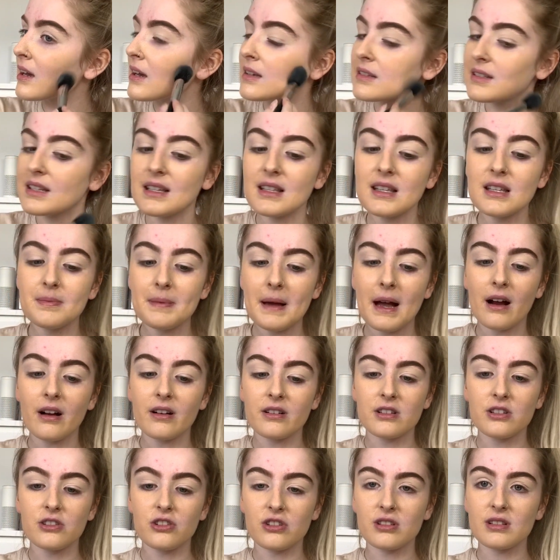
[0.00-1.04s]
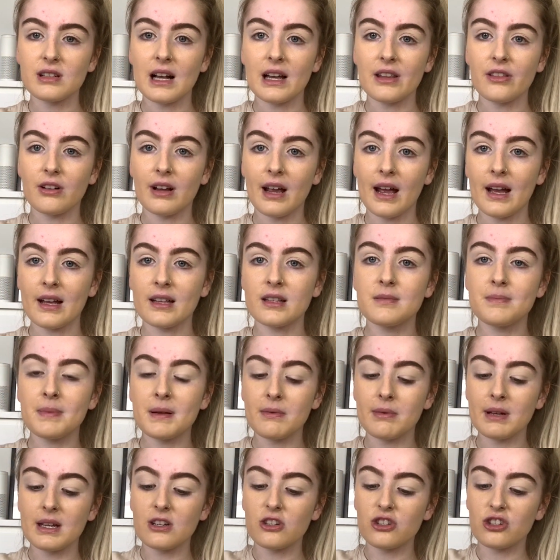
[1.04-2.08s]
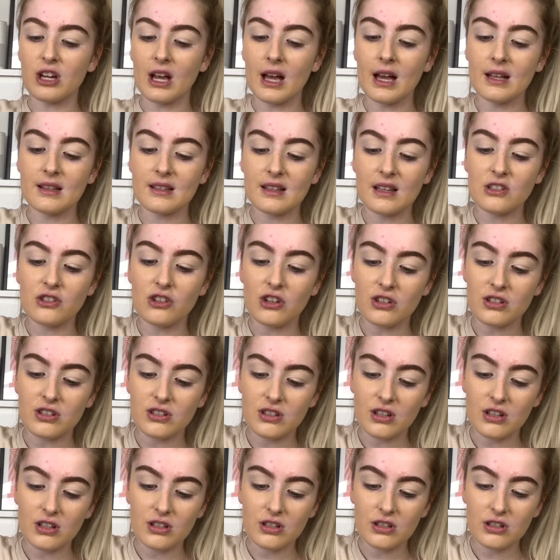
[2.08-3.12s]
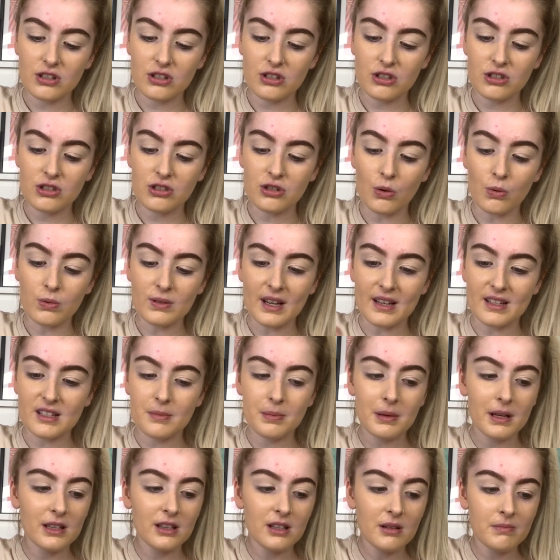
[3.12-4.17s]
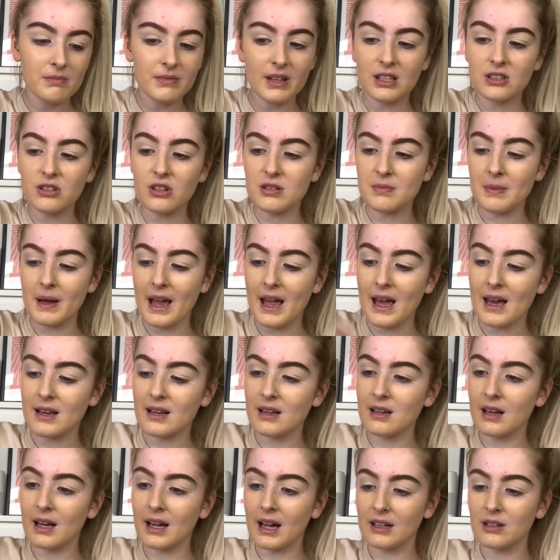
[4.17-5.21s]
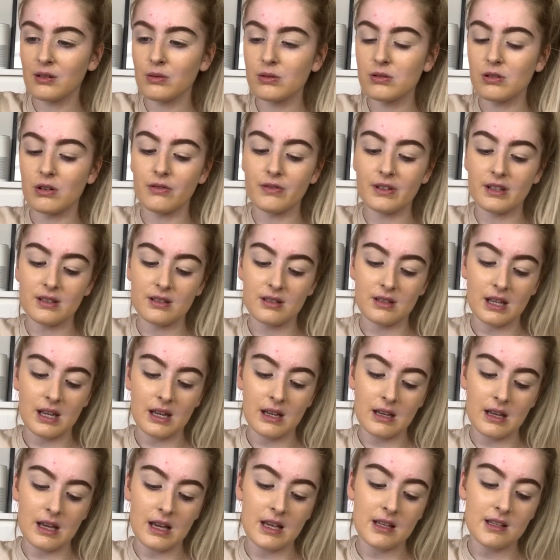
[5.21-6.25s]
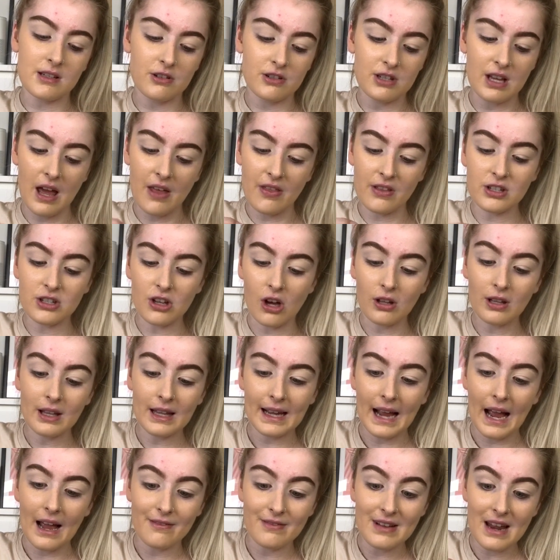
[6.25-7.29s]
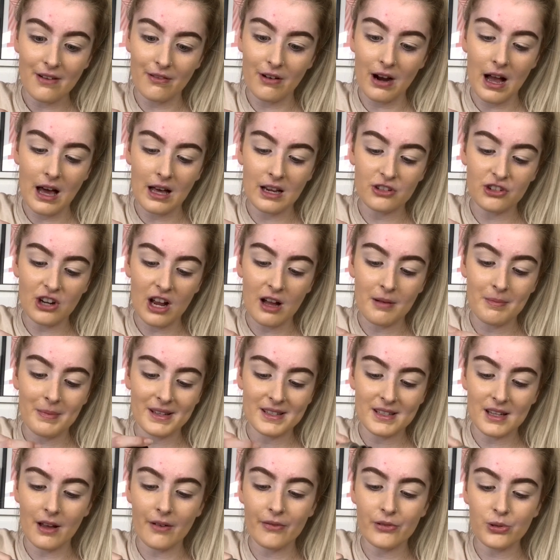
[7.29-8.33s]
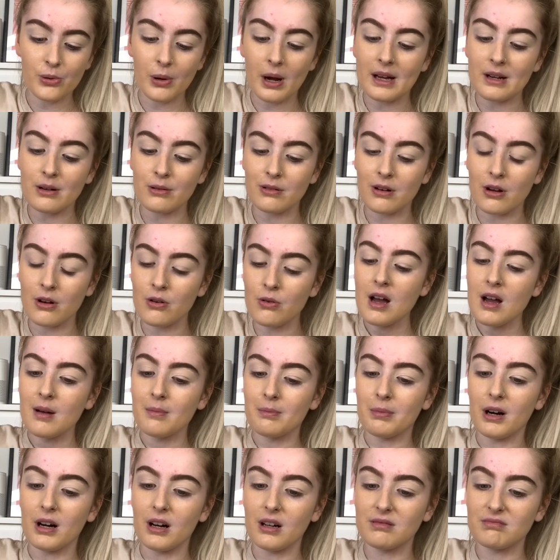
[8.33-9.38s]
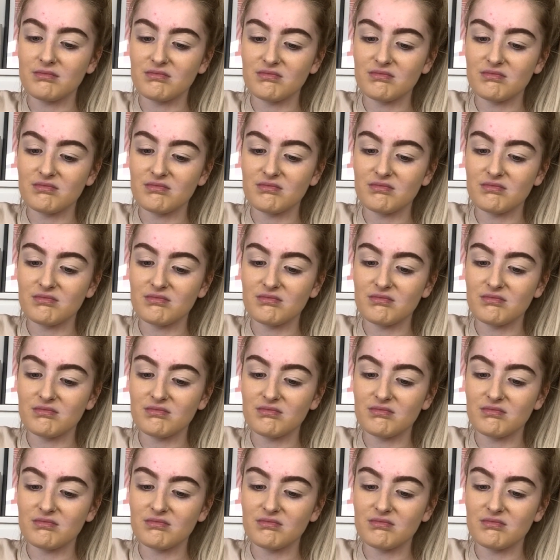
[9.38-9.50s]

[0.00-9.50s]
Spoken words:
see these parents that just let their kids be wee and just don't discipline them. That does my head in. Like, I know it's obviously easier said than done. Like, I've never had a child myself, so I don't know. But